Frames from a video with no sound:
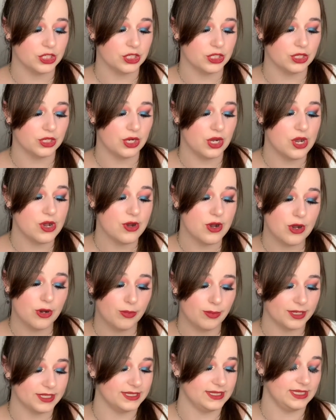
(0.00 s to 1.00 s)

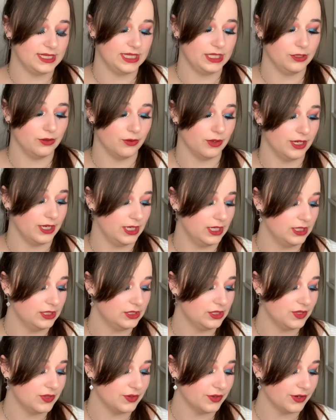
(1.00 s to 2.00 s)
jojoba seed oil
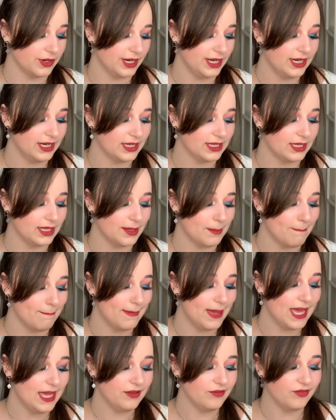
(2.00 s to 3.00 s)
to create a
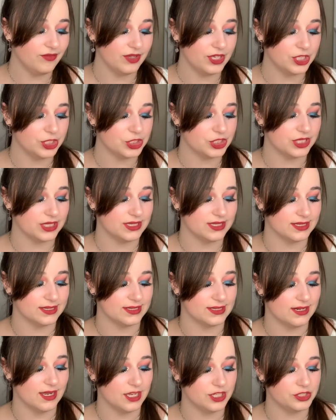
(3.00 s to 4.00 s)
matte finish that does
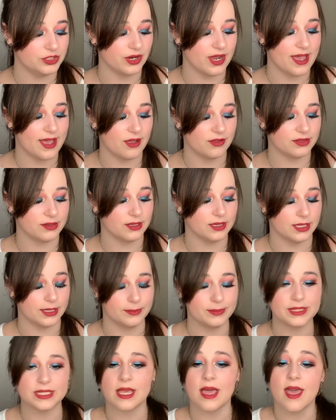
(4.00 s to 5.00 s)
not dry out the
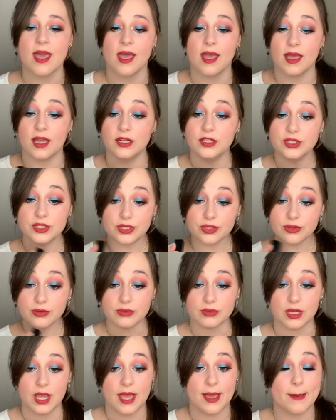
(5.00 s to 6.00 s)
lips. And it's true,
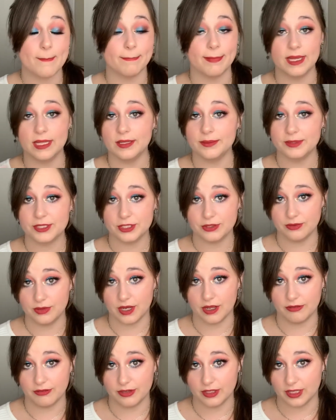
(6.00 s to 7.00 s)
my lips do
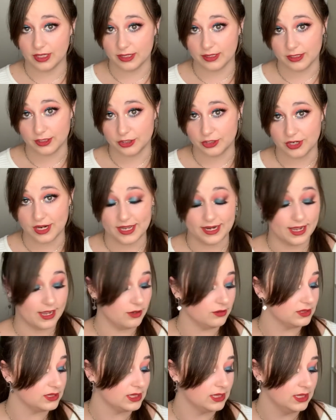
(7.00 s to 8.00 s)
not feel like they're dried
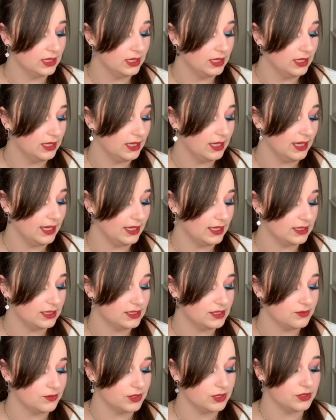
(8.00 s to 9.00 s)
out. And
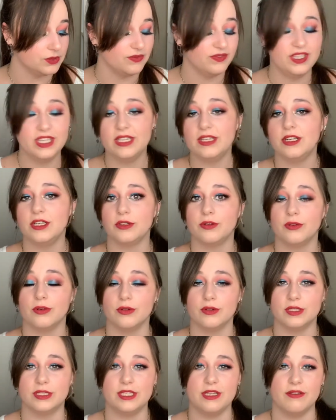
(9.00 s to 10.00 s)
this one's vegan and
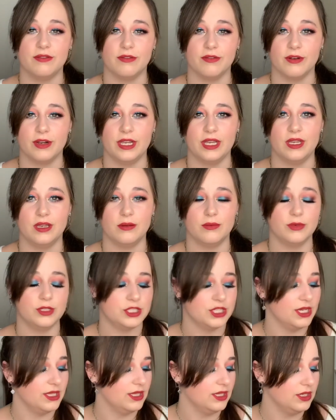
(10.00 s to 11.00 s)
cruelty-free, which
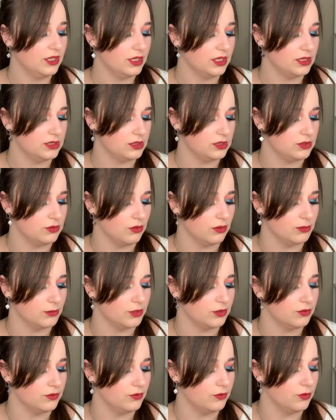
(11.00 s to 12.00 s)
I think is
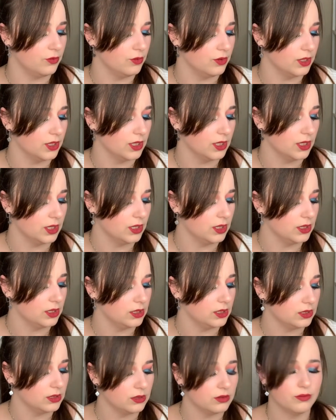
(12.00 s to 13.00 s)
normal for
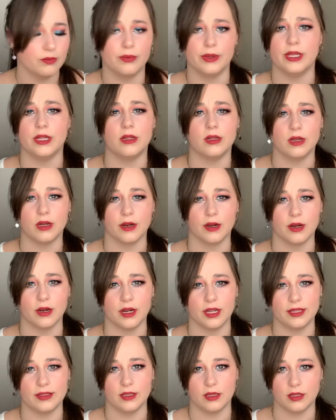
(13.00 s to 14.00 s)
Real Her. I
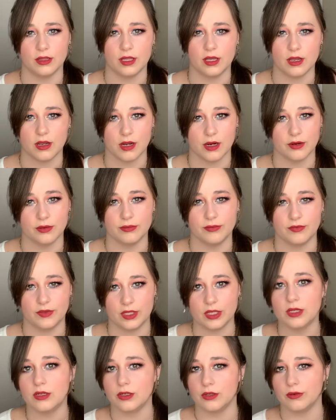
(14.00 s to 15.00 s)
think they are
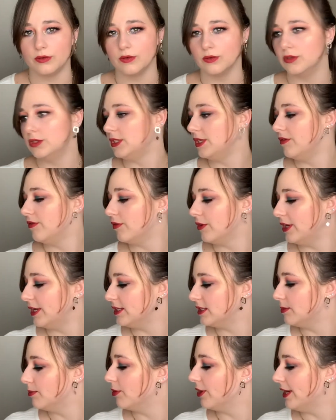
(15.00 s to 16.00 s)
vegan and cruelty-free as
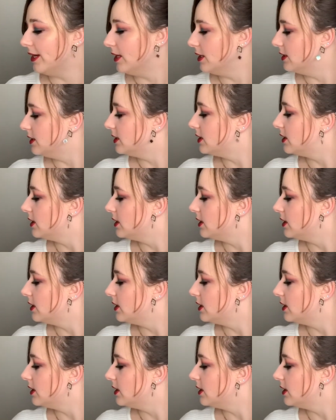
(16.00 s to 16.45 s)
a brand.